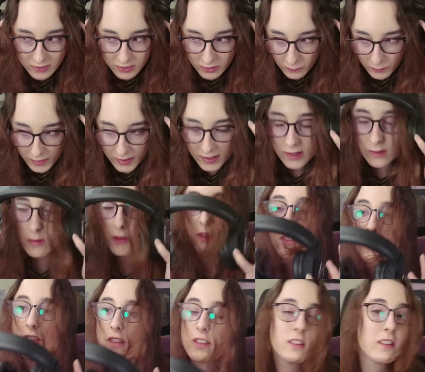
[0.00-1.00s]
The way he
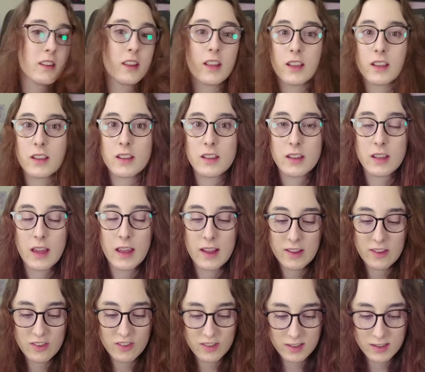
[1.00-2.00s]
was just like,
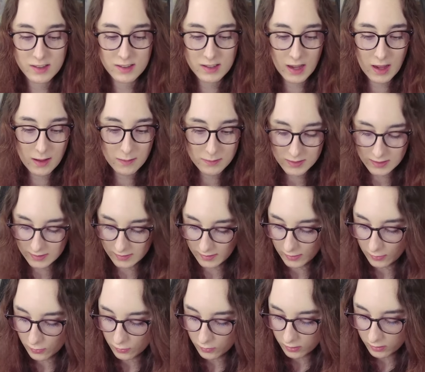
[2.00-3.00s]
he just is casting,
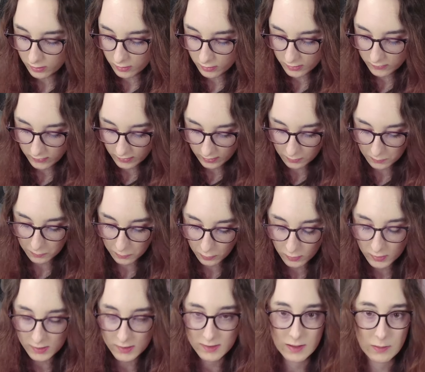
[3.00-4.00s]
like, who do you think the
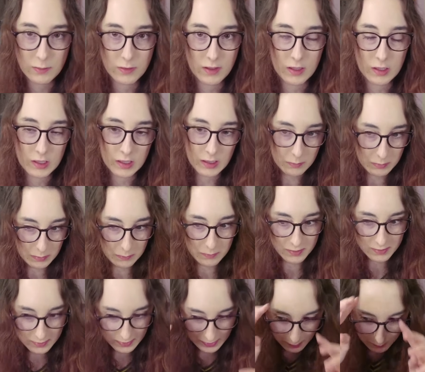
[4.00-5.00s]
mole is? I was like, okay,
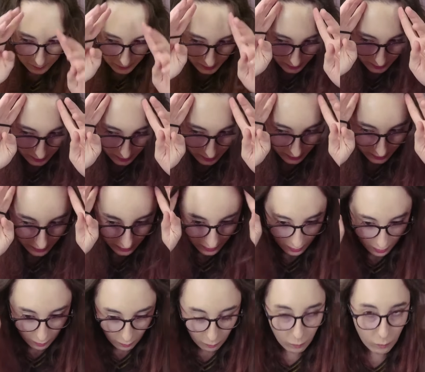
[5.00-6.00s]
maybe it's him.
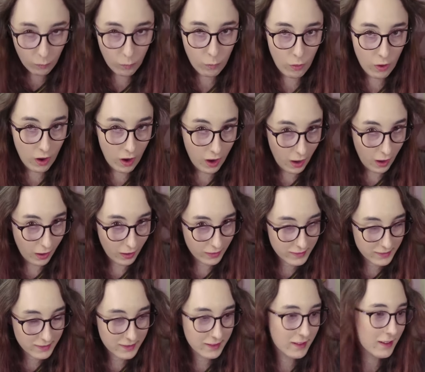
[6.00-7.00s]

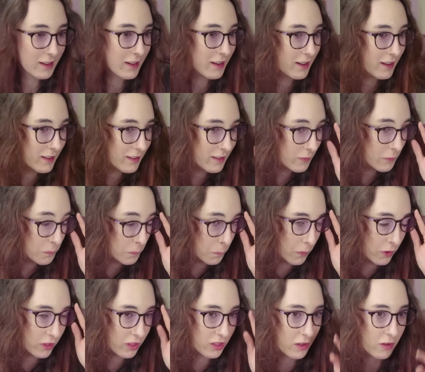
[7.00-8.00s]
What?
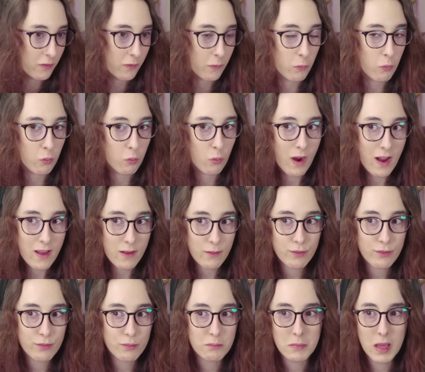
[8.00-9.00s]
But the
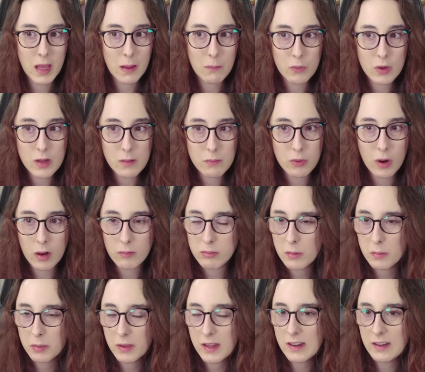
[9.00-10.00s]
wife, maybe,
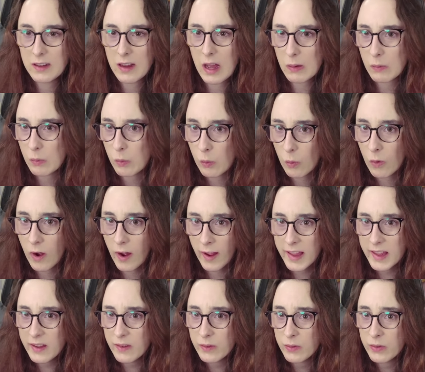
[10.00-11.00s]
probably not
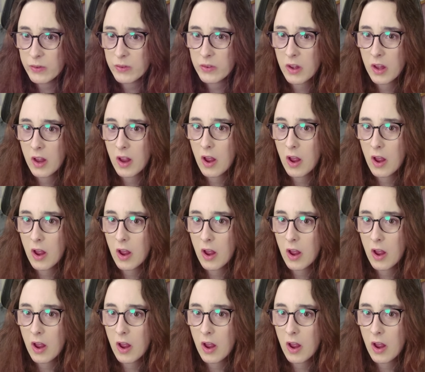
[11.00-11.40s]
wife?